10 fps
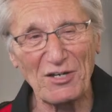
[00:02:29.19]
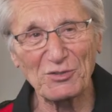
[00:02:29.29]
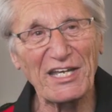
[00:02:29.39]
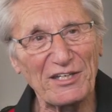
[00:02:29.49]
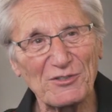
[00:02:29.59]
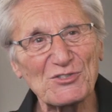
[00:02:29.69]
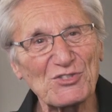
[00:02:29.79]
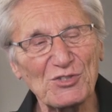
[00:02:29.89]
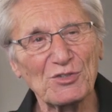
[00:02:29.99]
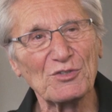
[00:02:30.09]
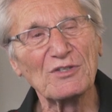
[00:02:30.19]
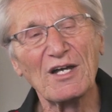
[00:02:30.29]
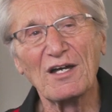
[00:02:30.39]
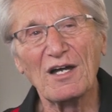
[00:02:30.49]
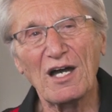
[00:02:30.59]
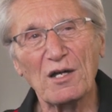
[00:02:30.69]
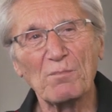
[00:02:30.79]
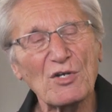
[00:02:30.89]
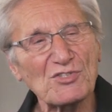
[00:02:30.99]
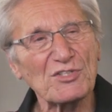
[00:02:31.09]
now caters to
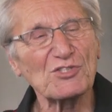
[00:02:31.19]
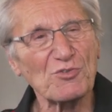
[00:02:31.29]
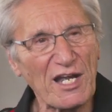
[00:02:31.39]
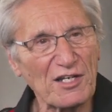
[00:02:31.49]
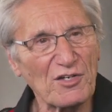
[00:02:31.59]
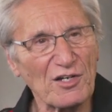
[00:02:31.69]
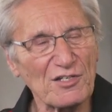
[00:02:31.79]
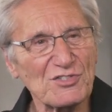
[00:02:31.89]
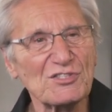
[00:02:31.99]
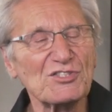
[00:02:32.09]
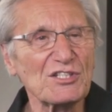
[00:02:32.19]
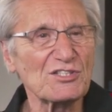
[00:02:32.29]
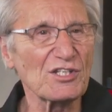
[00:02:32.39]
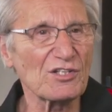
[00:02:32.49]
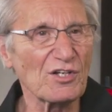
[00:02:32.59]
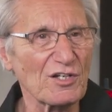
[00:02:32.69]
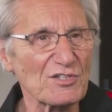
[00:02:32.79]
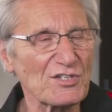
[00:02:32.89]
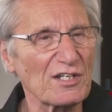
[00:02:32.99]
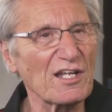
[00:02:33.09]
mostly track cars and GT
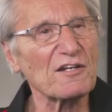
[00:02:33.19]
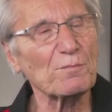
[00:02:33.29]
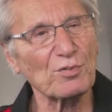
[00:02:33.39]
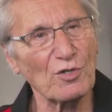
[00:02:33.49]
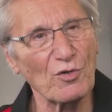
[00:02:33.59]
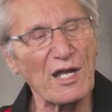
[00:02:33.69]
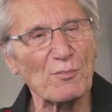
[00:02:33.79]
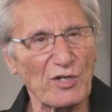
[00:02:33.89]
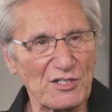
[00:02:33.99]
cars and a lot of Pro-Am